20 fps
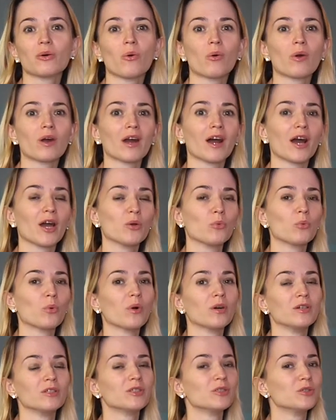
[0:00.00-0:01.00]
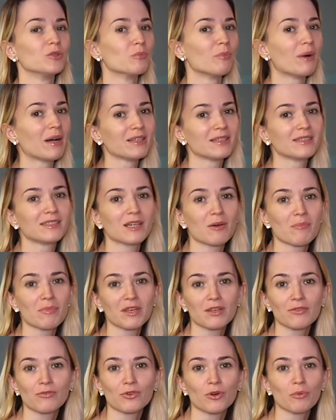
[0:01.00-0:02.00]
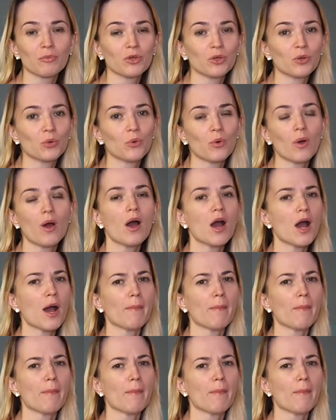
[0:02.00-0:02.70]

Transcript: or I want to buy something from you,